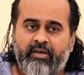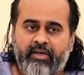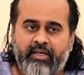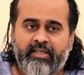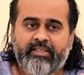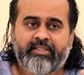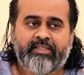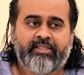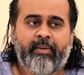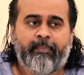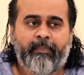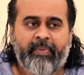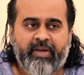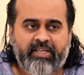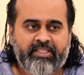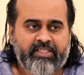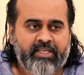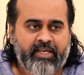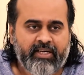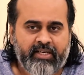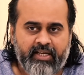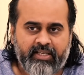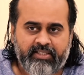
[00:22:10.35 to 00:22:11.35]
does the
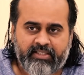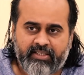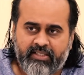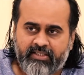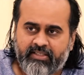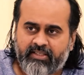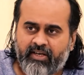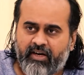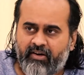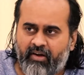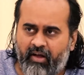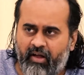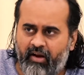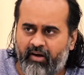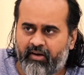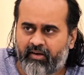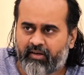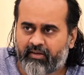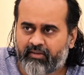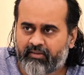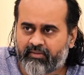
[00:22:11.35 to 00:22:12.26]
patient exist at all?